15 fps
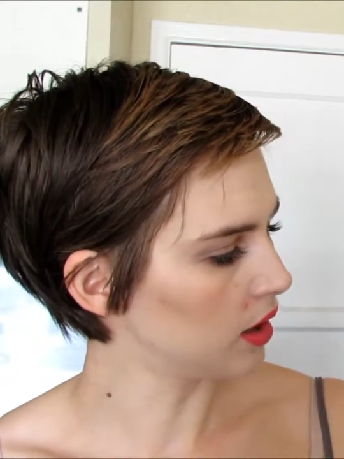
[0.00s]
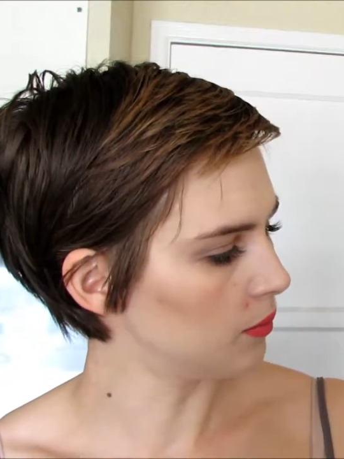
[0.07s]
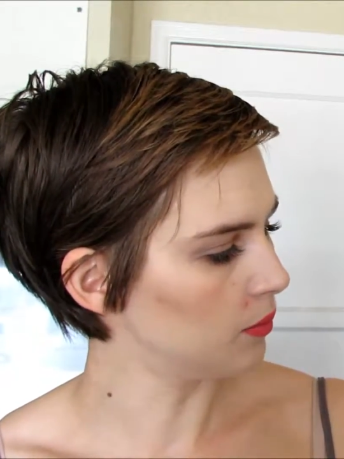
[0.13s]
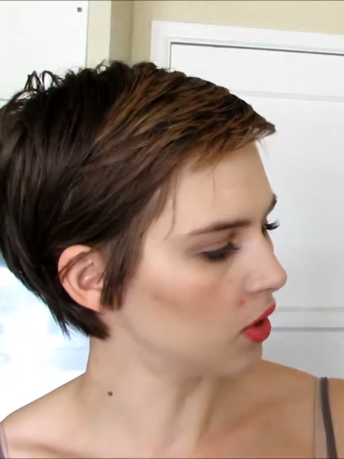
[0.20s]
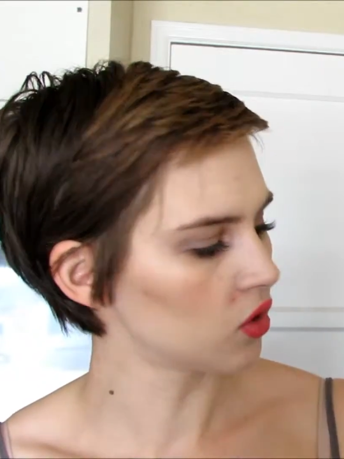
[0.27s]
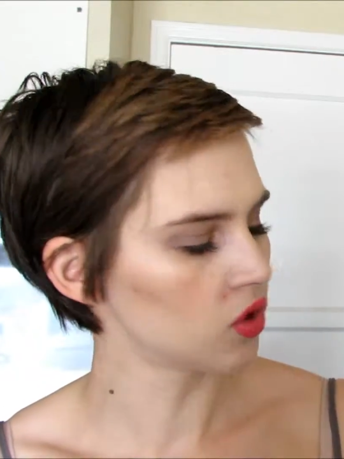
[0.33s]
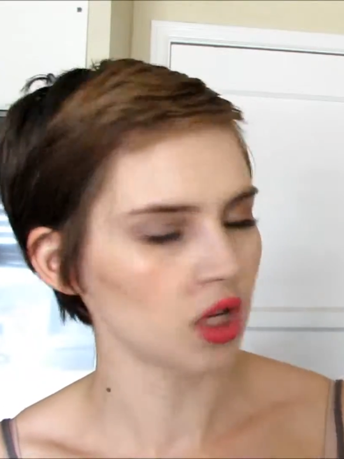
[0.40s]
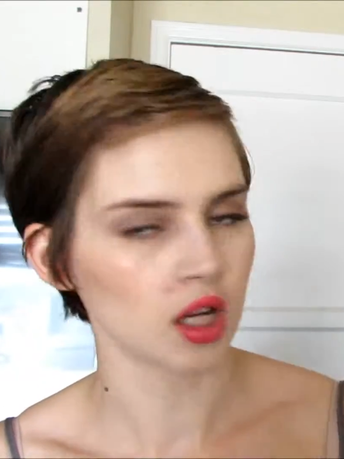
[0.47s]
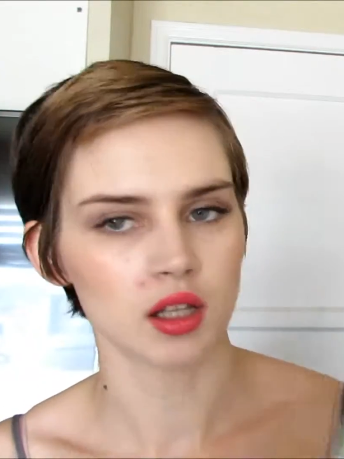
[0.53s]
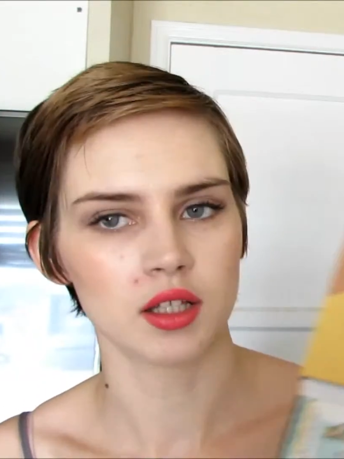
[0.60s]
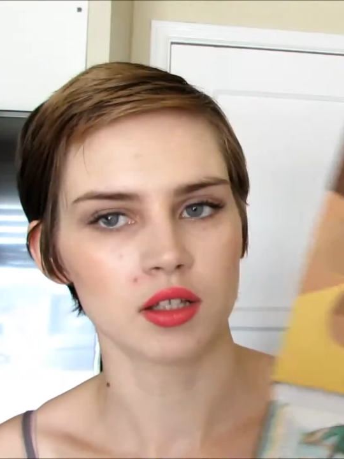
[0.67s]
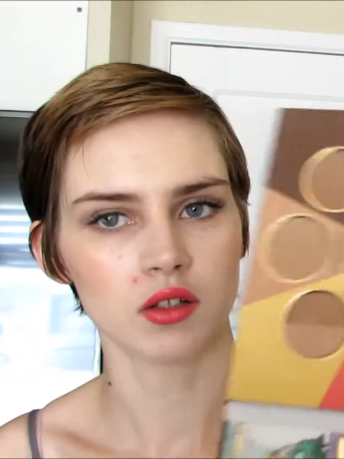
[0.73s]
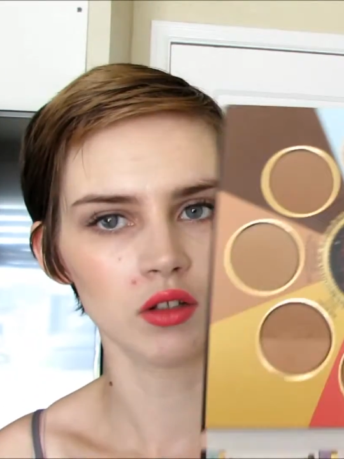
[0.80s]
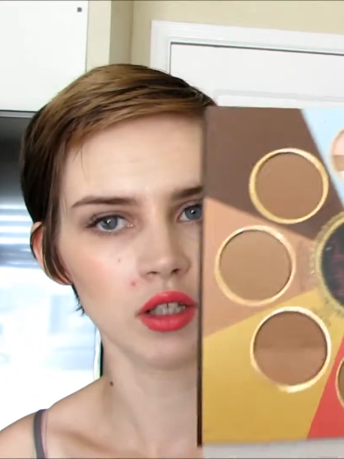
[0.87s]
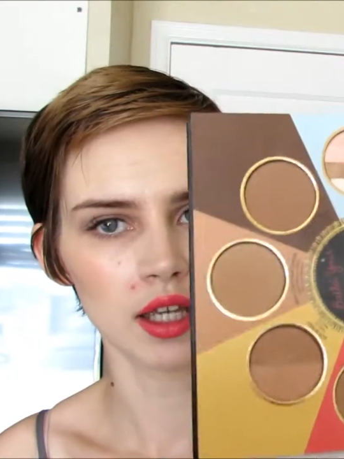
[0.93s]
Milk Chocolate
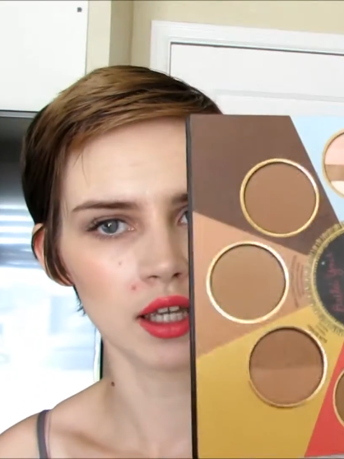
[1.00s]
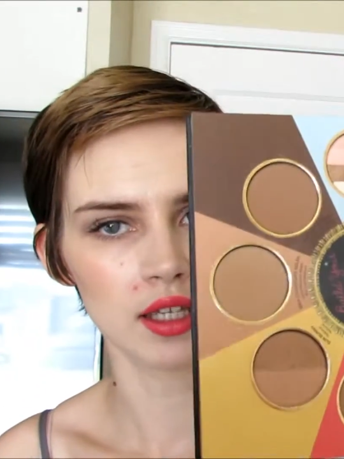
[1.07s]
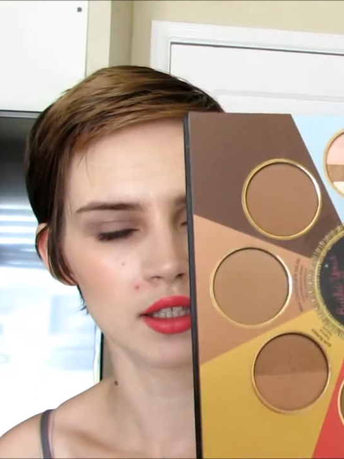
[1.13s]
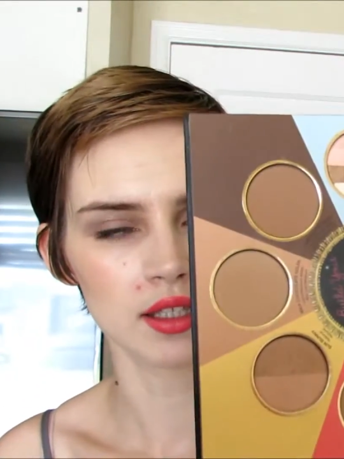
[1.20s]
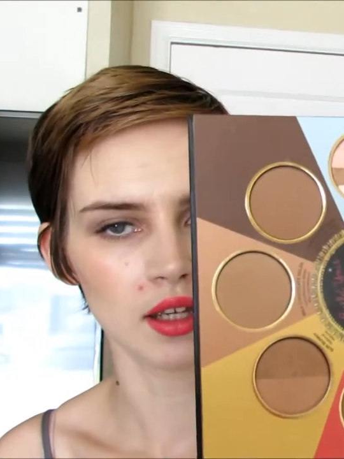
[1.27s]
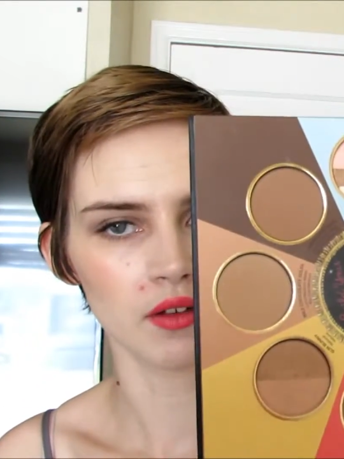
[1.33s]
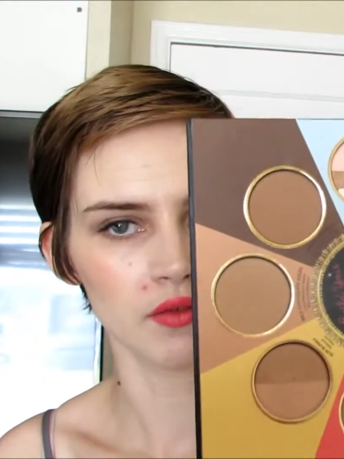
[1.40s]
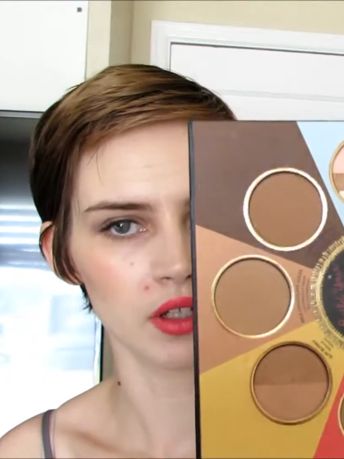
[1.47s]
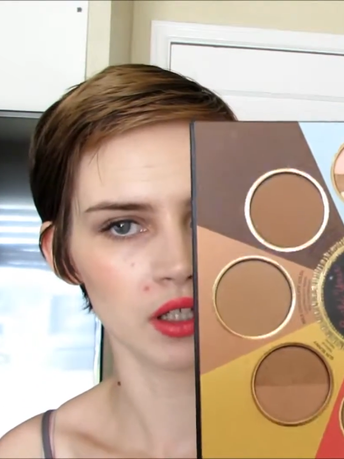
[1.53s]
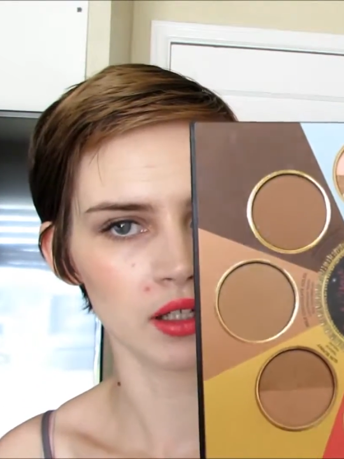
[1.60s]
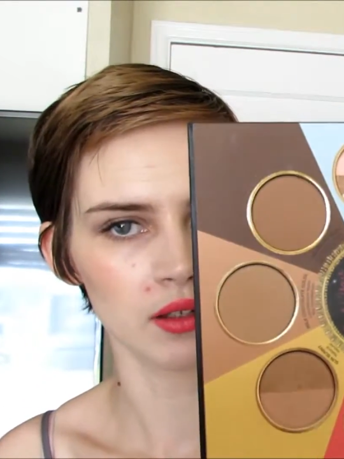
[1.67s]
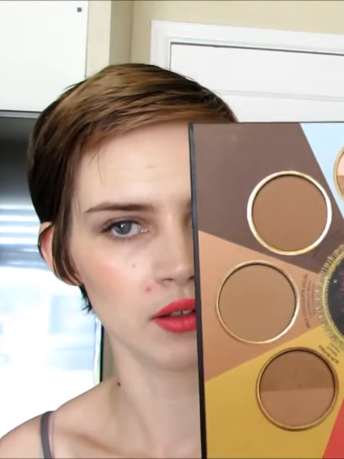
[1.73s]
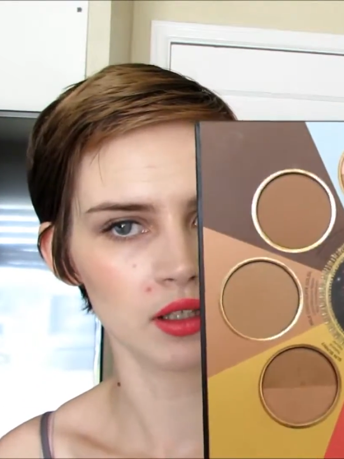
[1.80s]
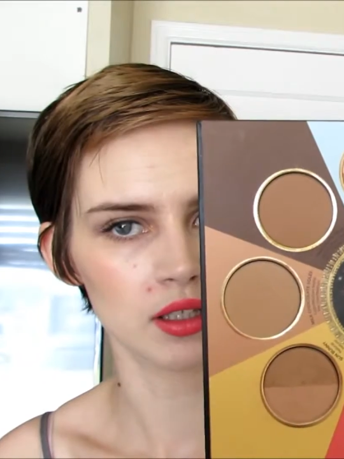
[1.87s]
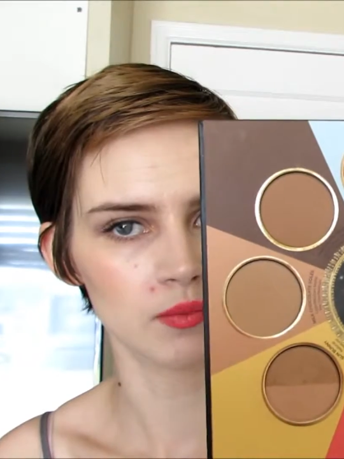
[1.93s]
Soleil is
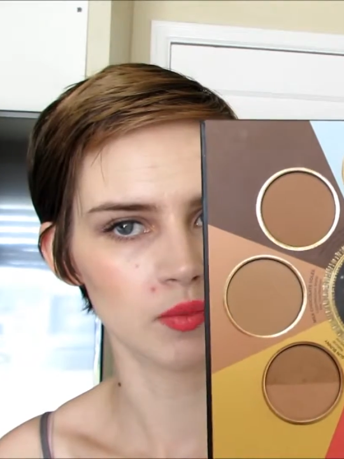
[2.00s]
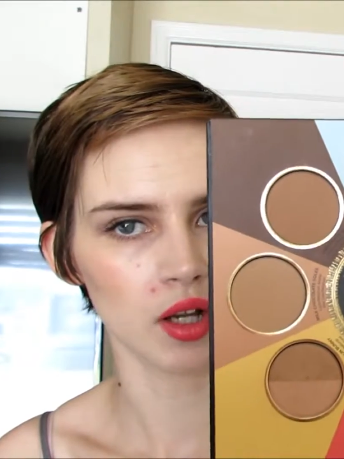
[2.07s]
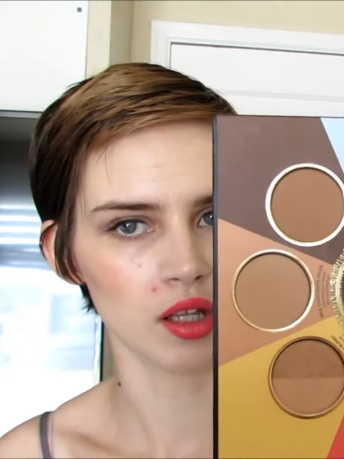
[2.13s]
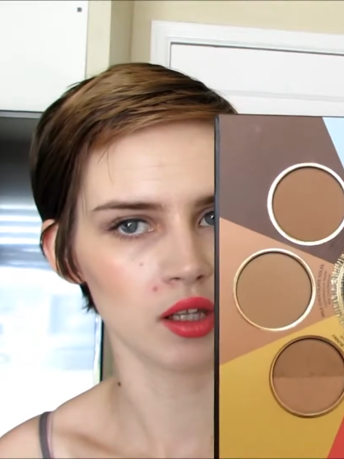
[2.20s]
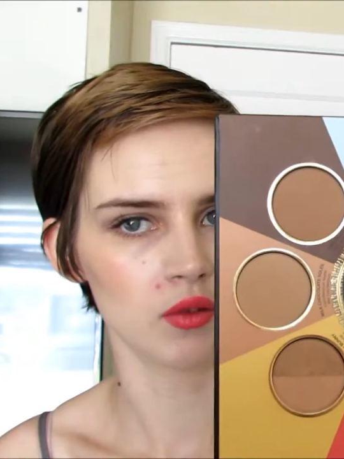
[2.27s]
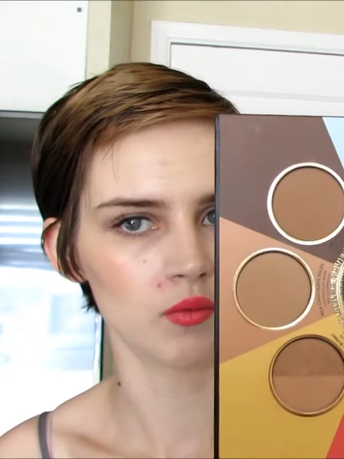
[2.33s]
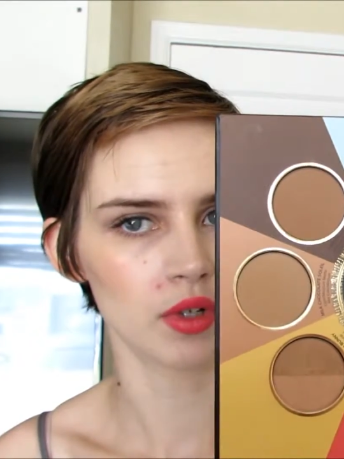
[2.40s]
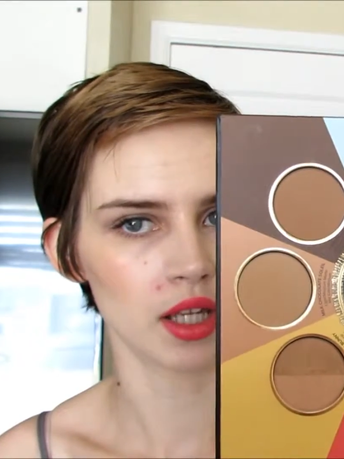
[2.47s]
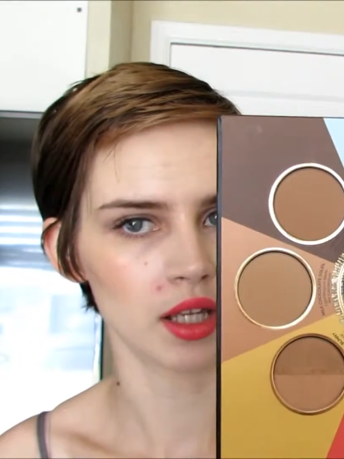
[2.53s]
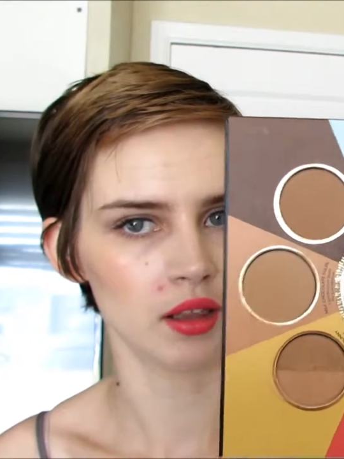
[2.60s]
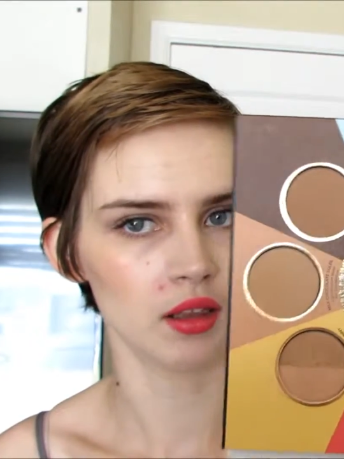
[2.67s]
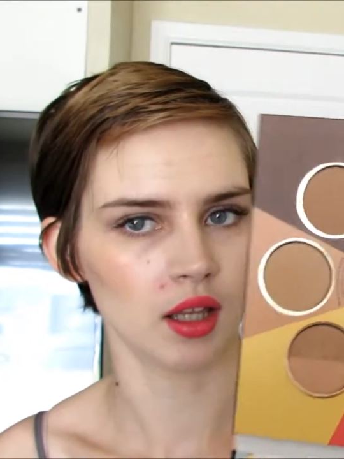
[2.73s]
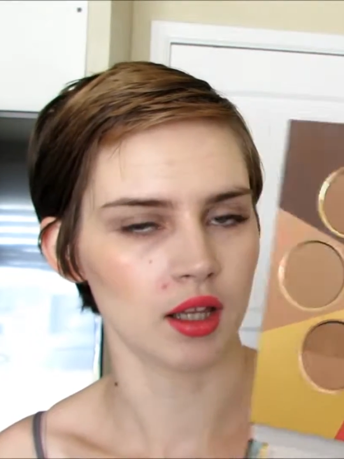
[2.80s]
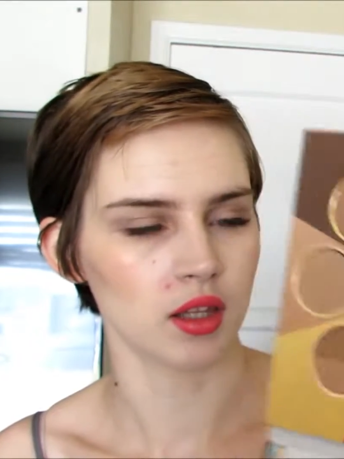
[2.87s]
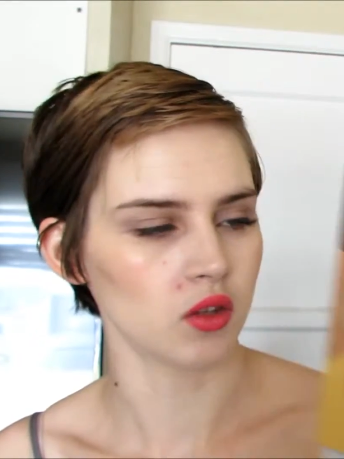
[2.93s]
it's probably the one
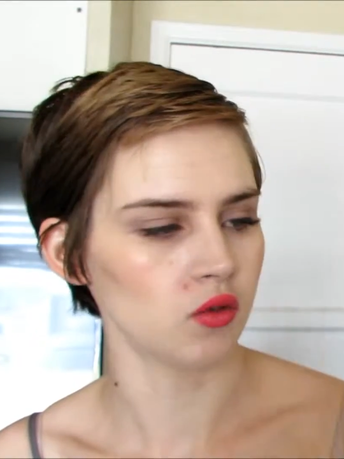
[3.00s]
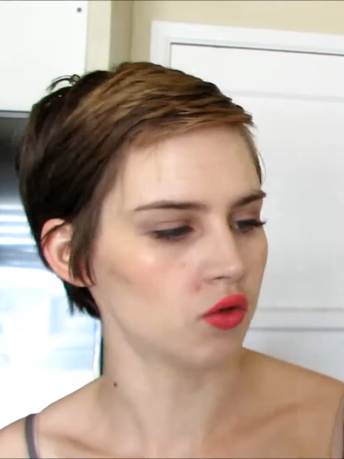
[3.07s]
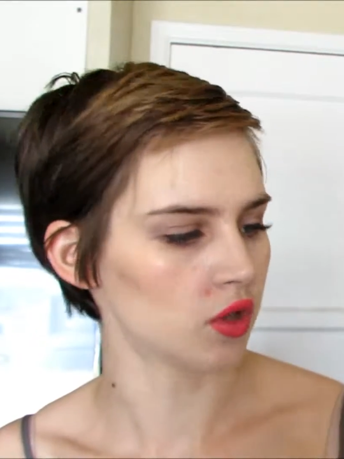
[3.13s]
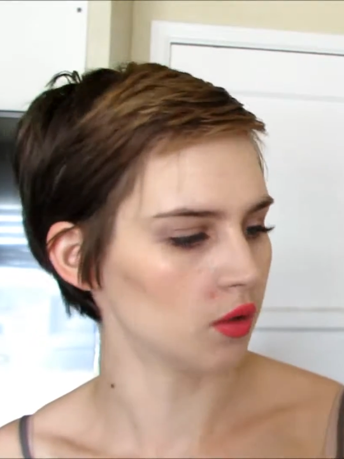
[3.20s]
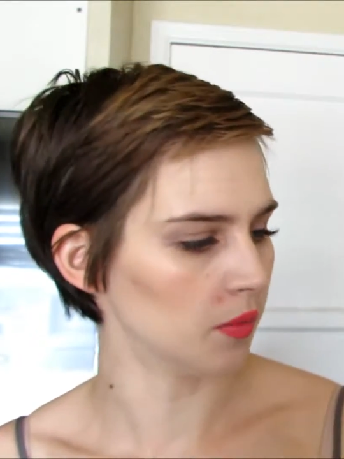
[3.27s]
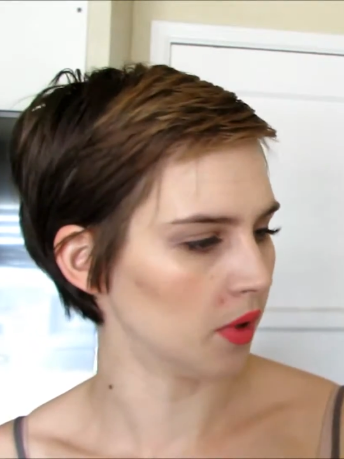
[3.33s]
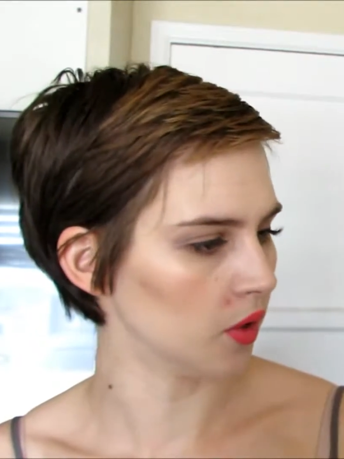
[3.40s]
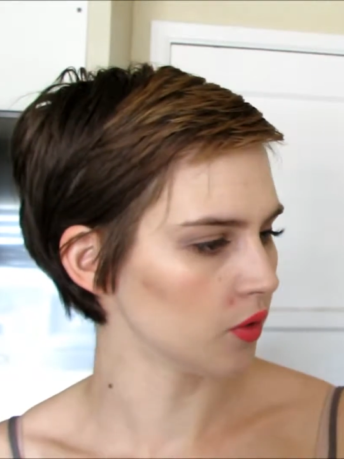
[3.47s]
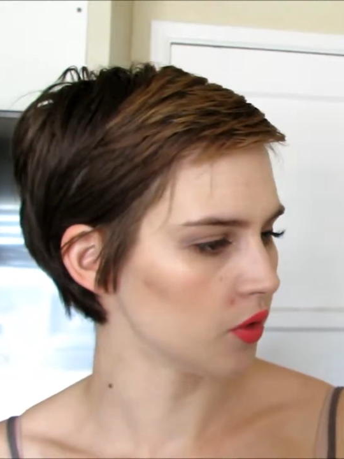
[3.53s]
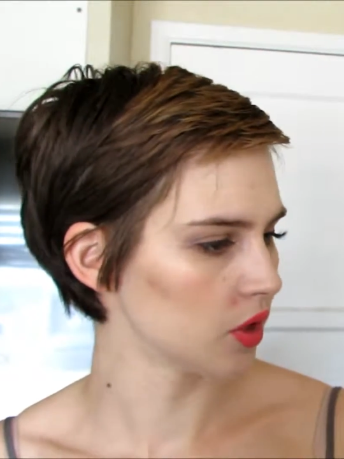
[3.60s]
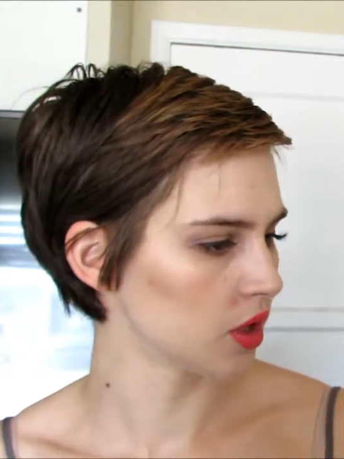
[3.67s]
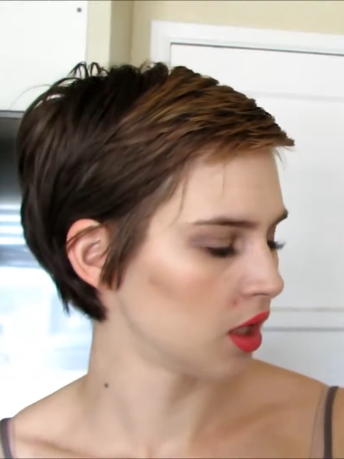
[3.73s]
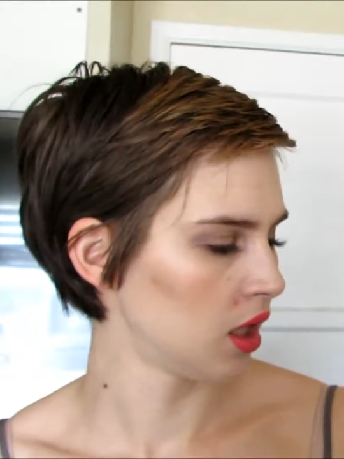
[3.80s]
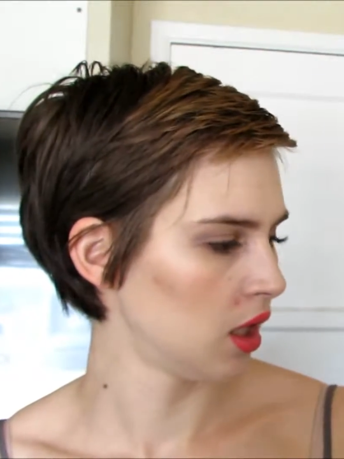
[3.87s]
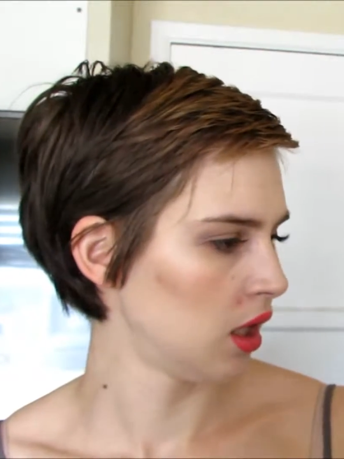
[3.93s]
I use the
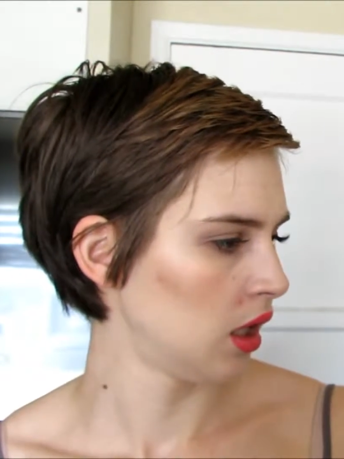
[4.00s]
most.